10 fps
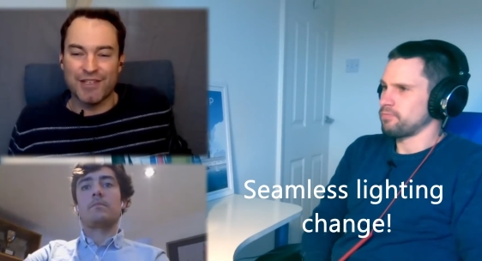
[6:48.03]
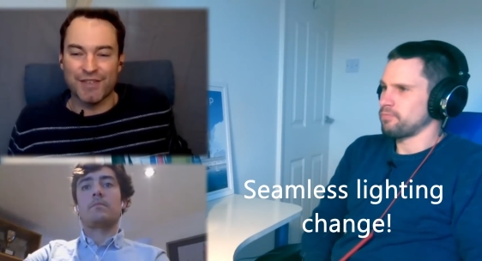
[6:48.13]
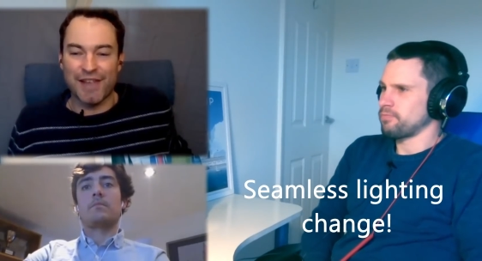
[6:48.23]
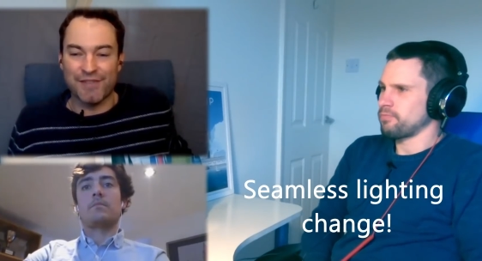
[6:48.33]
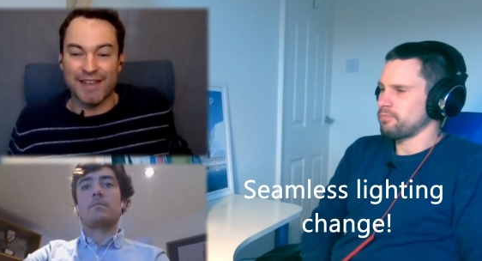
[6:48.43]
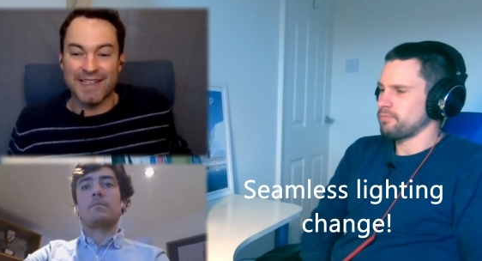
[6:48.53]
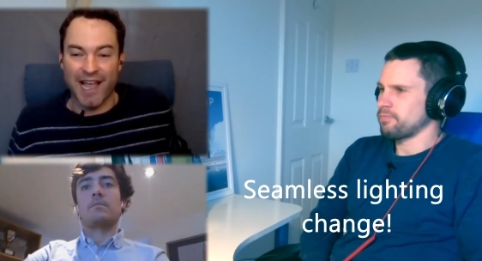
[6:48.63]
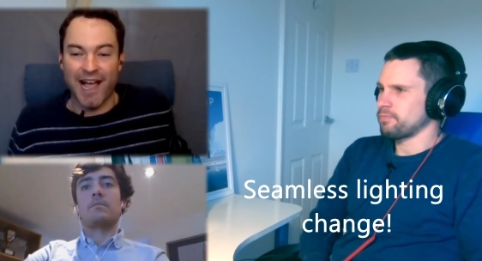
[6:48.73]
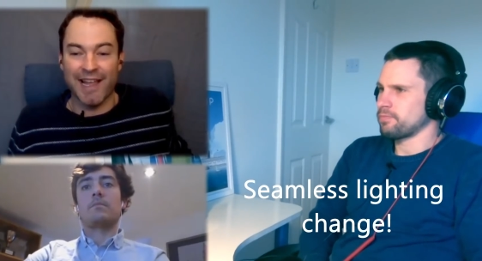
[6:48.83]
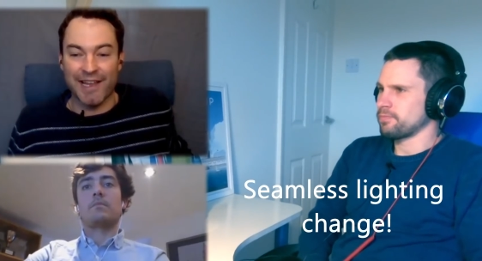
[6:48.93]
Speaker 1: centre of effort
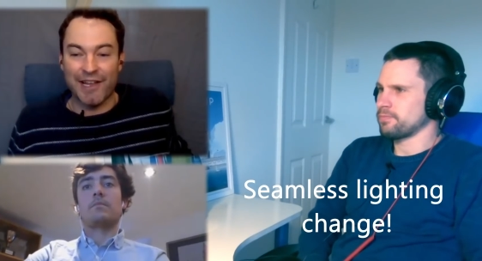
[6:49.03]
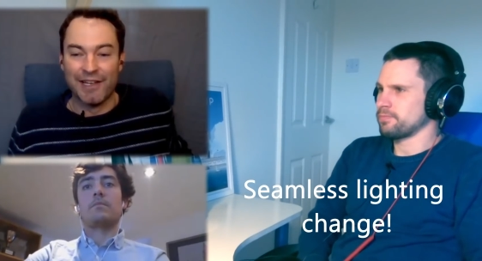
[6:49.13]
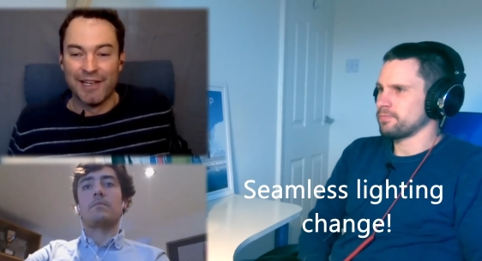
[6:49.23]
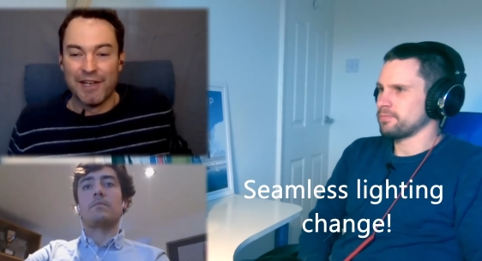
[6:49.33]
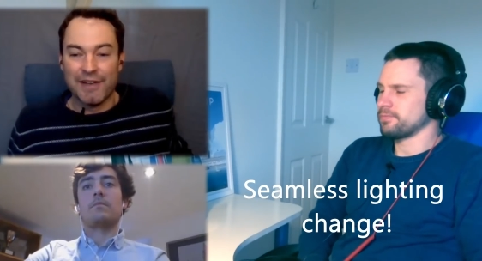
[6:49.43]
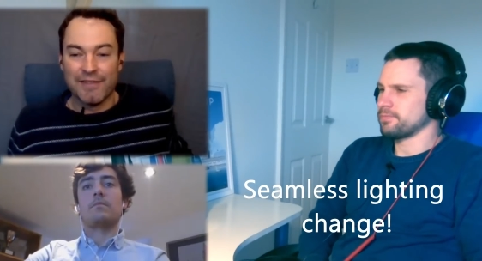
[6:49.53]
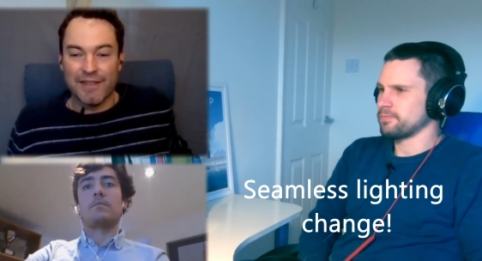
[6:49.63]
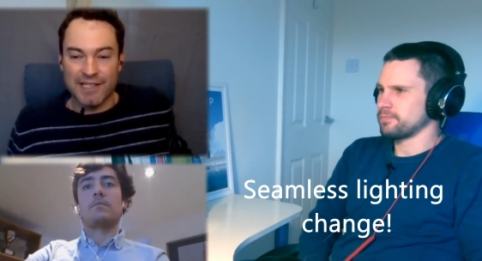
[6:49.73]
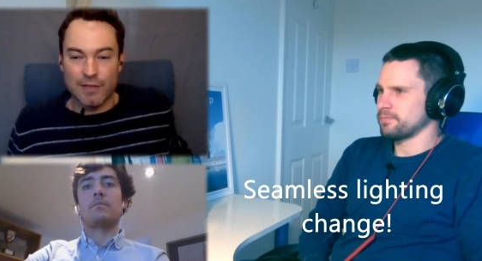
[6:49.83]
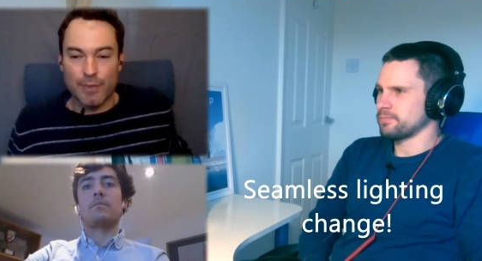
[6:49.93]
is higher,
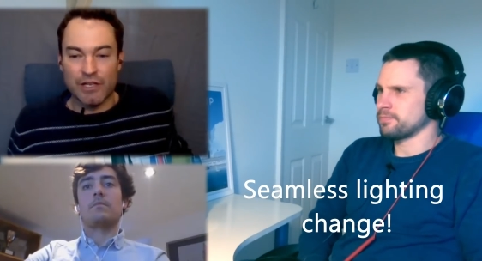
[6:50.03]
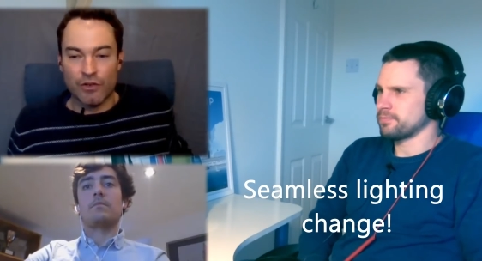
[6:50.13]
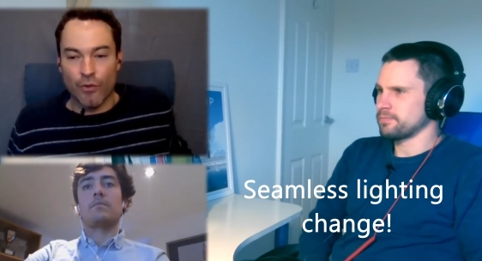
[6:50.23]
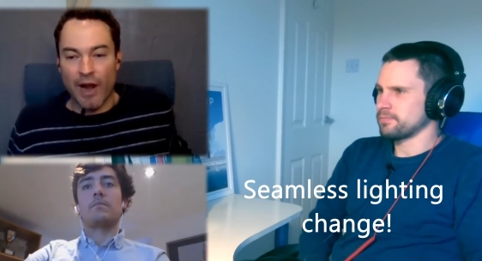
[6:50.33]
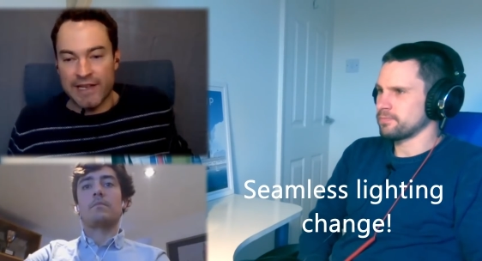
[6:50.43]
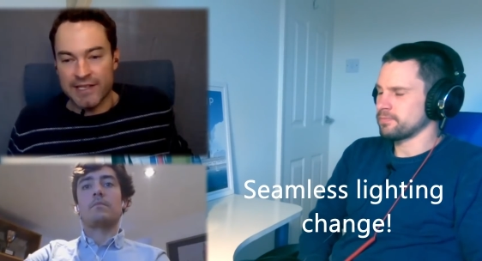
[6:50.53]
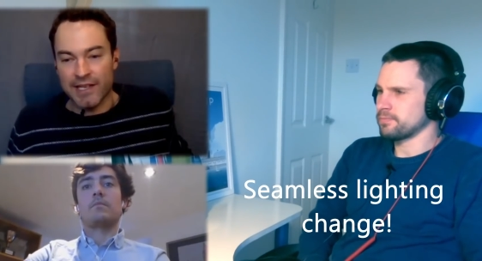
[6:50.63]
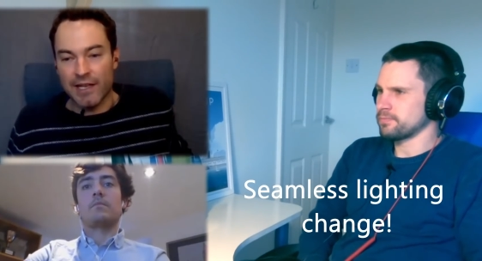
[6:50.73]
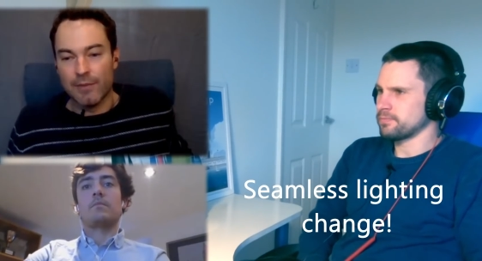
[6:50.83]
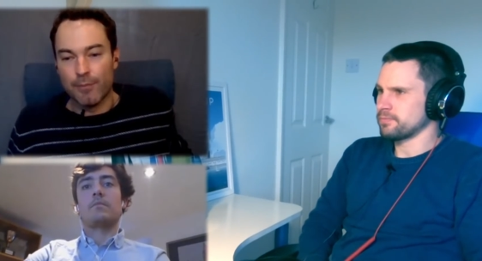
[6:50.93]
there's going to be a
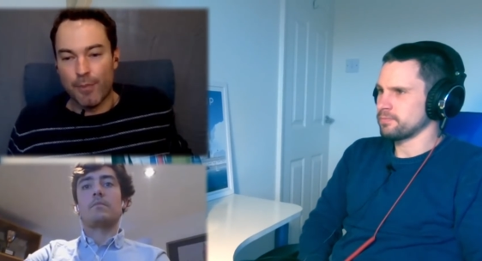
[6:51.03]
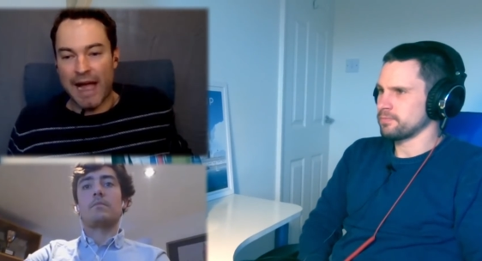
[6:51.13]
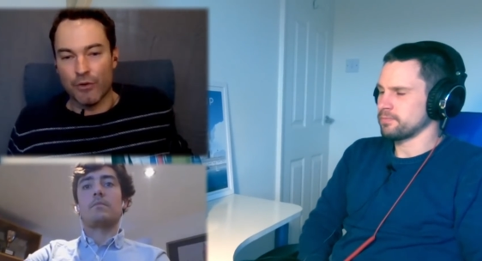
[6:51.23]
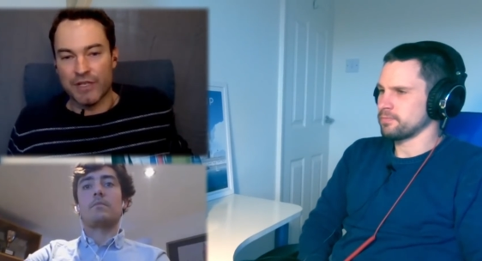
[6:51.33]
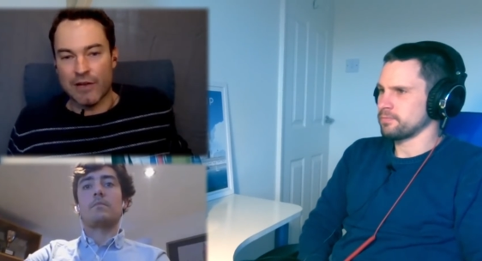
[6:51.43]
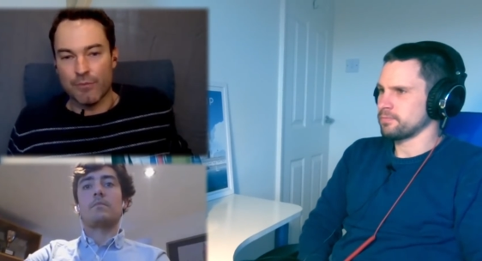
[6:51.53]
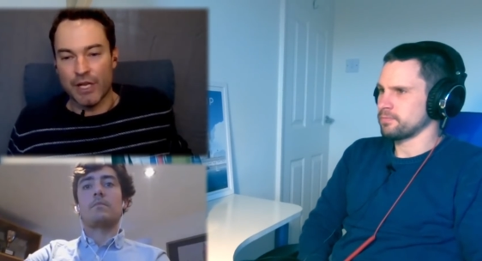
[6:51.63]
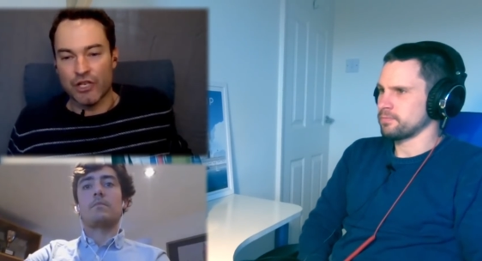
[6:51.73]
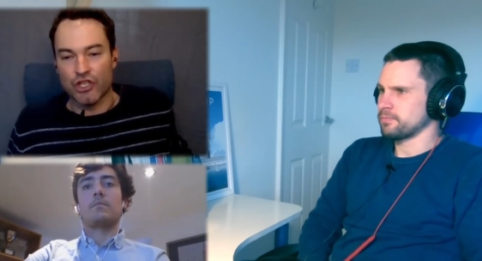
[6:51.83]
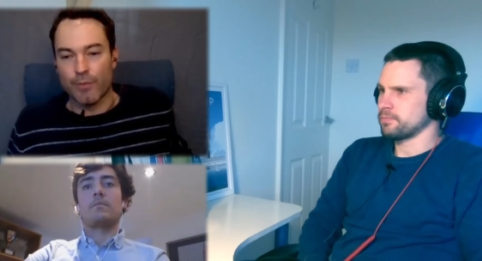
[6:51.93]
greater bow
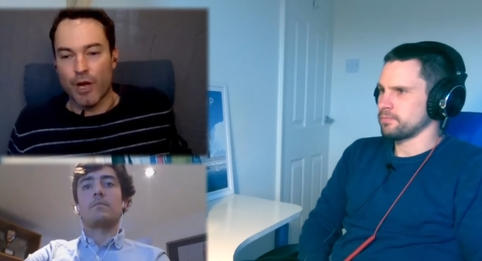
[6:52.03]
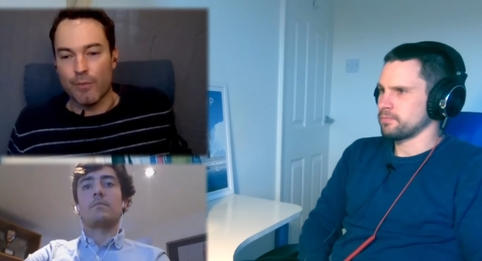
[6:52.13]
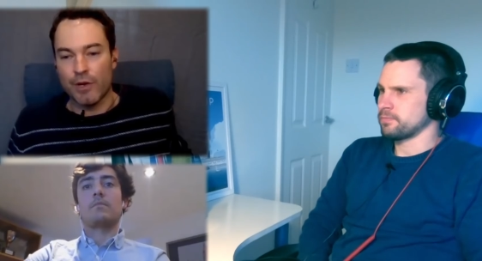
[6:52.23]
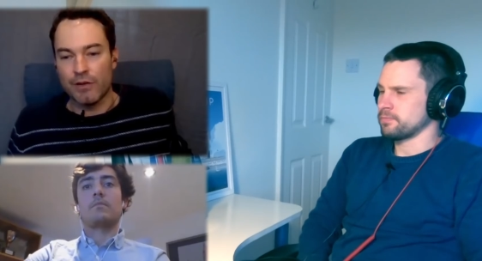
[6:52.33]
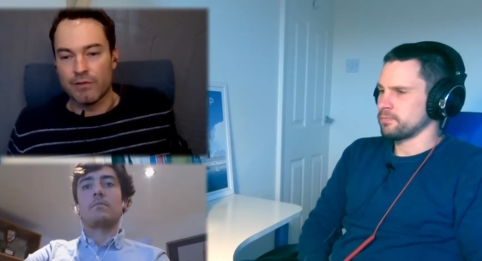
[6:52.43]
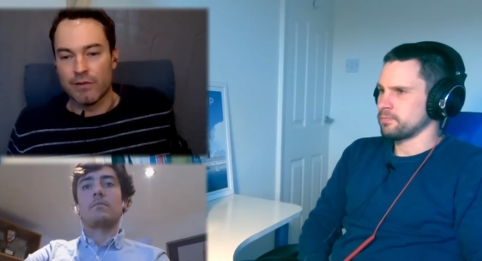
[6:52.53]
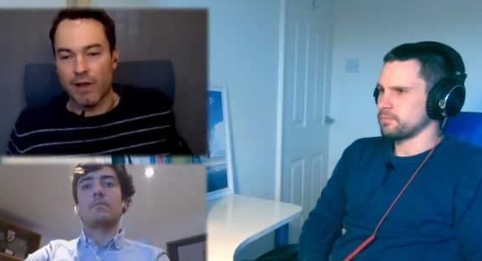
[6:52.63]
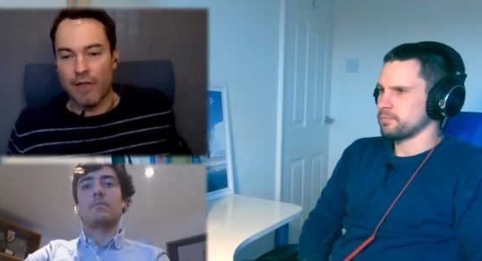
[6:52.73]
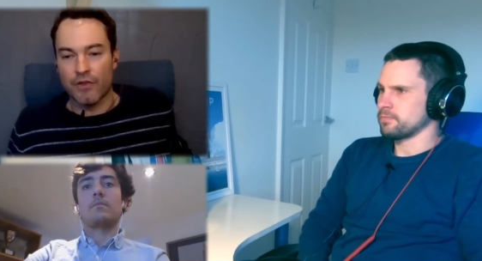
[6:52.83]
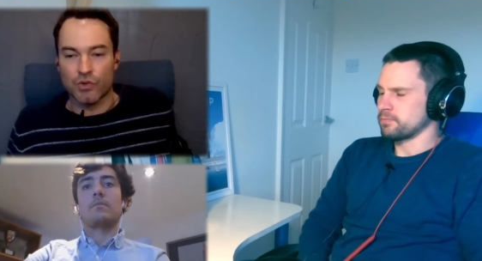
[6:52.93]
down pitching moment,
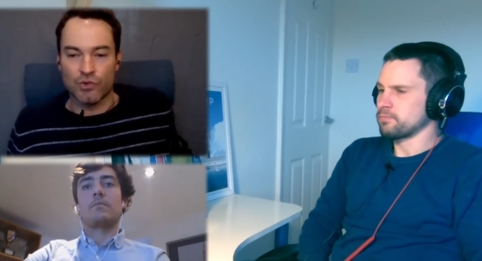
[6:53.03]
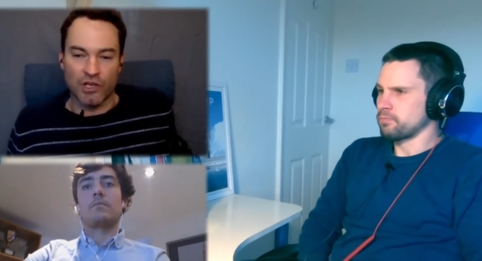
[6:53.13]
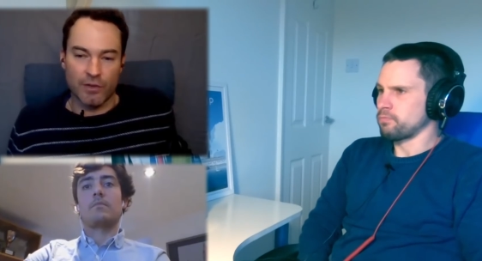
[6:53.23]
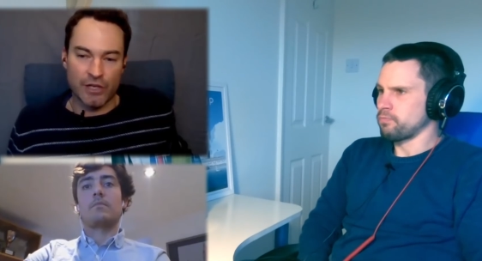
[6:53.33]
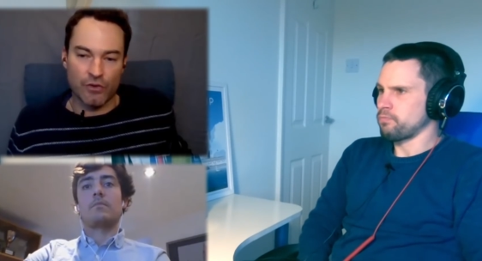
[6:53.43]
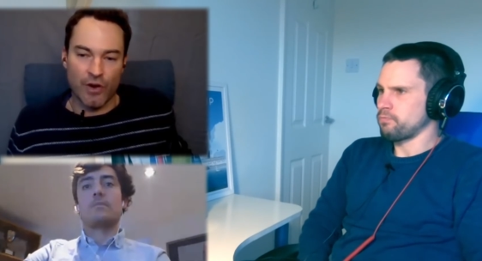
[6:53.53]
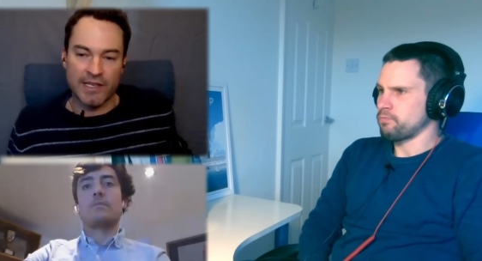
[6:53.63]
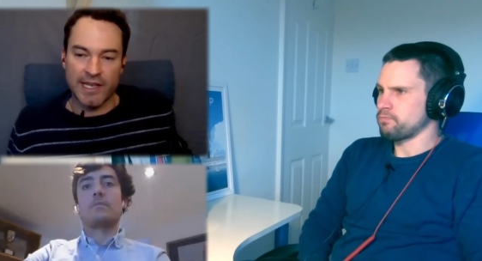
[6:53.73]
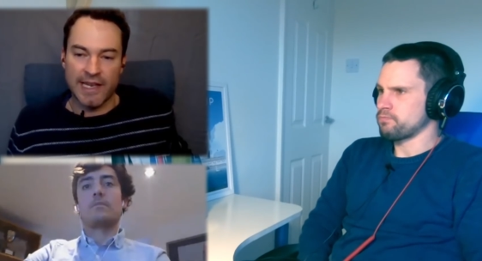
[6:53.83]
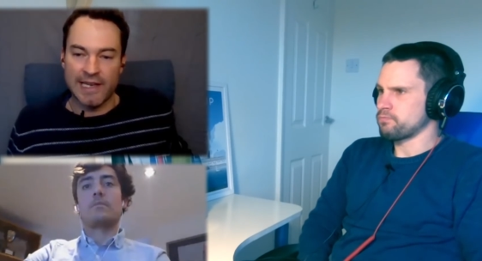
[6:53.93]
and there's also going to be a
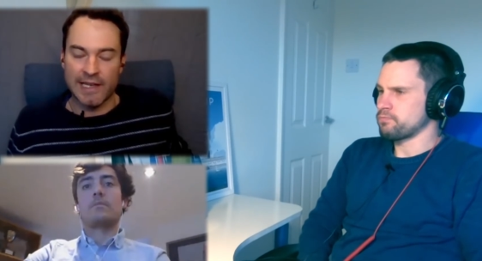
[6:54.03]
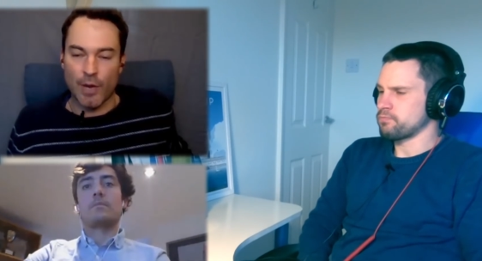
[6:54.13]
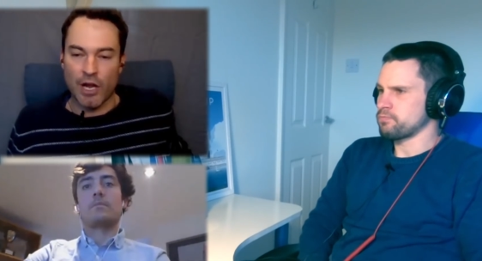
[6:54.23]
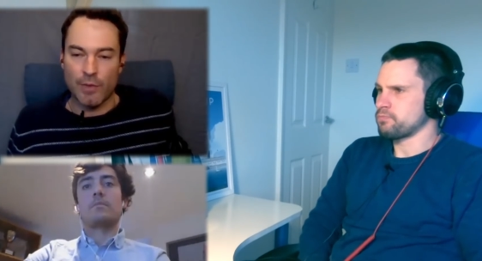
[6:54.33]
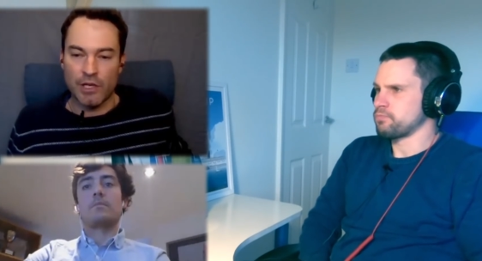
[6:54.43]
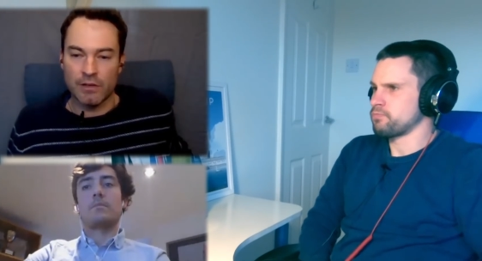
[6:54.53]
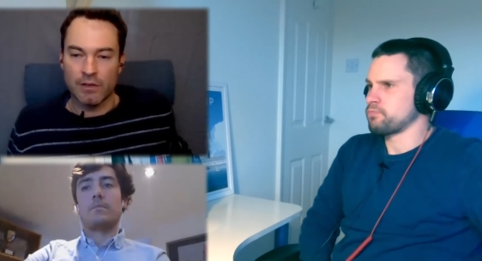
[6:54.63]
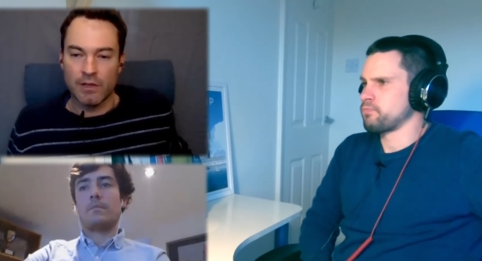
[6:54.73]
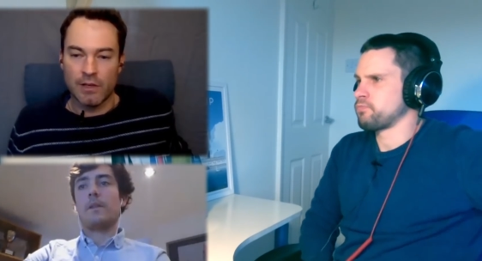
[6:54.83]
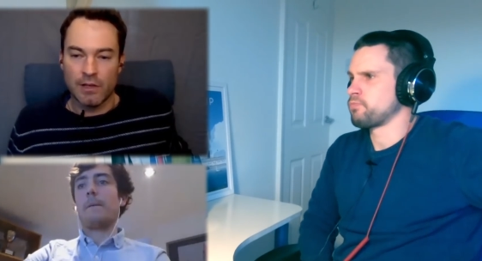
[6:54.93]
greater heeling moment.